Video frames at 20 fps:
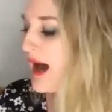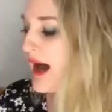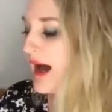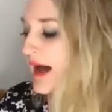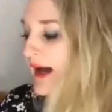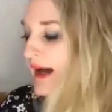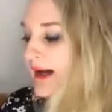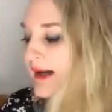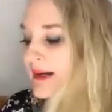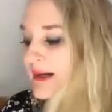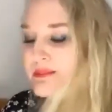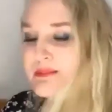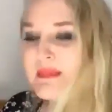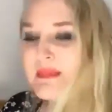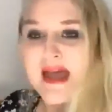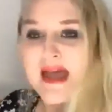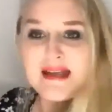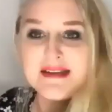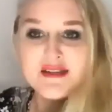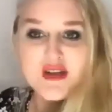
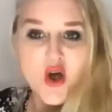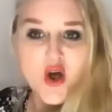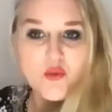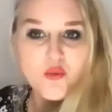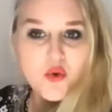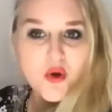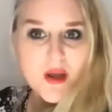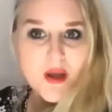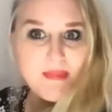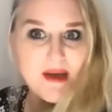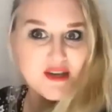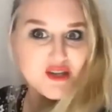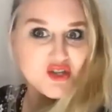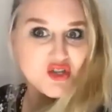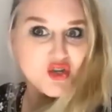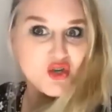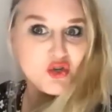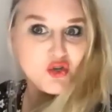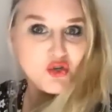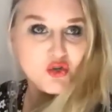and I will get back
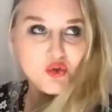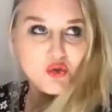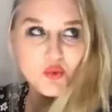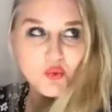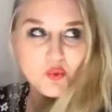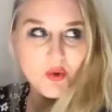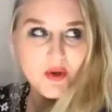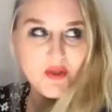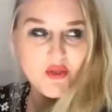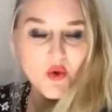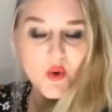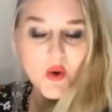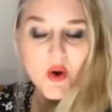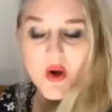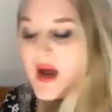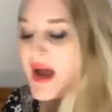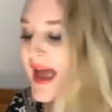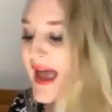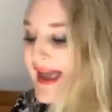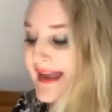to you with
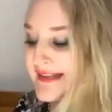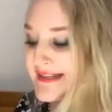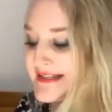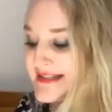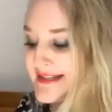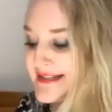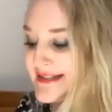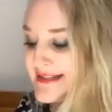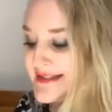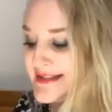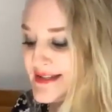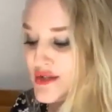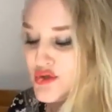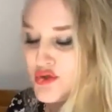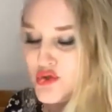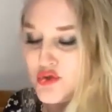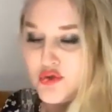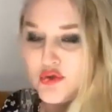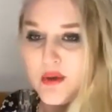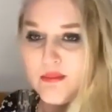your answers
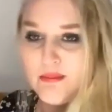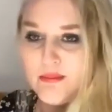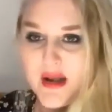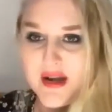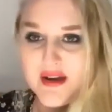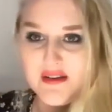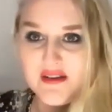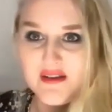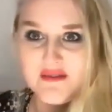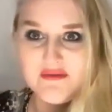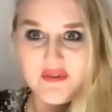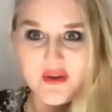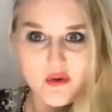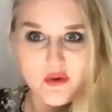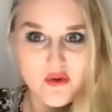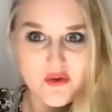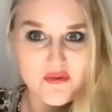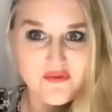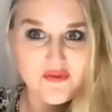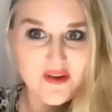to Meta
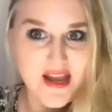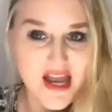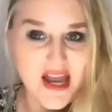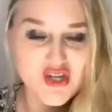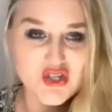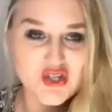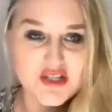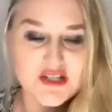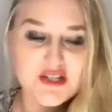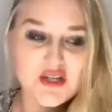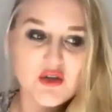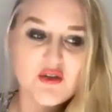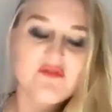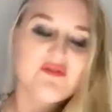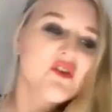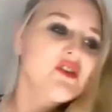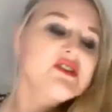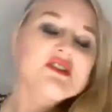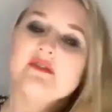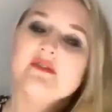verification. So
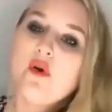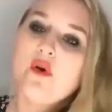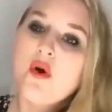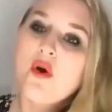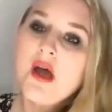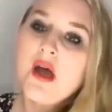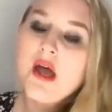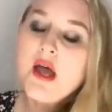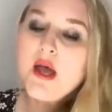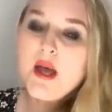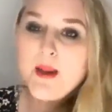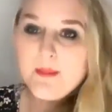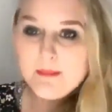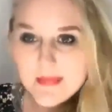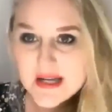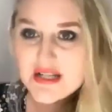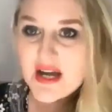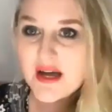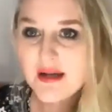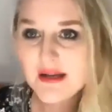first of all,
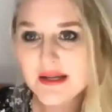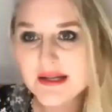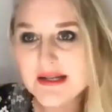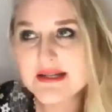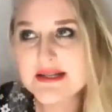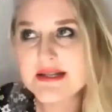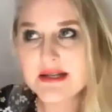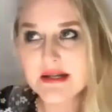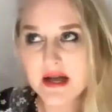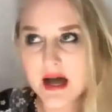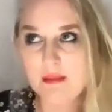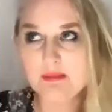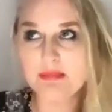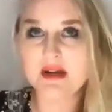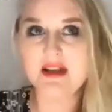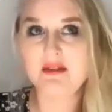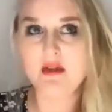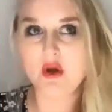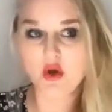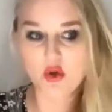Meta is the
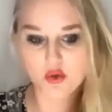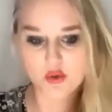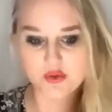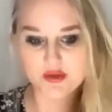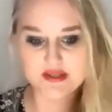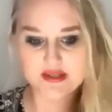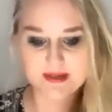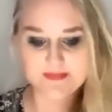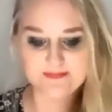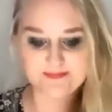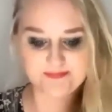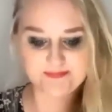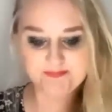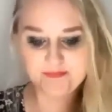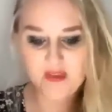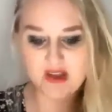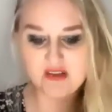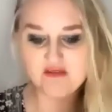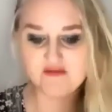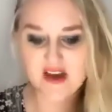company that owns
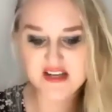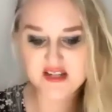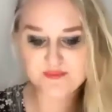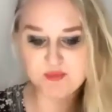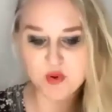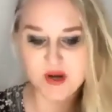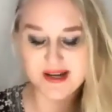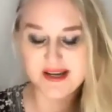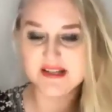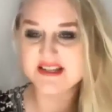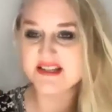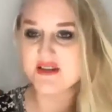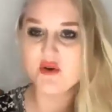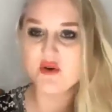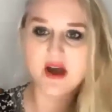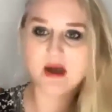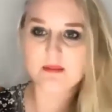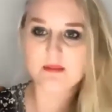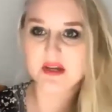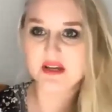Facebook and
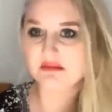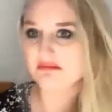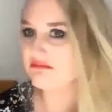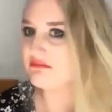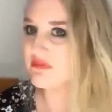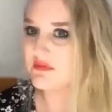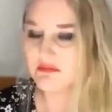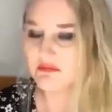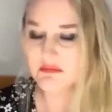Instagram, and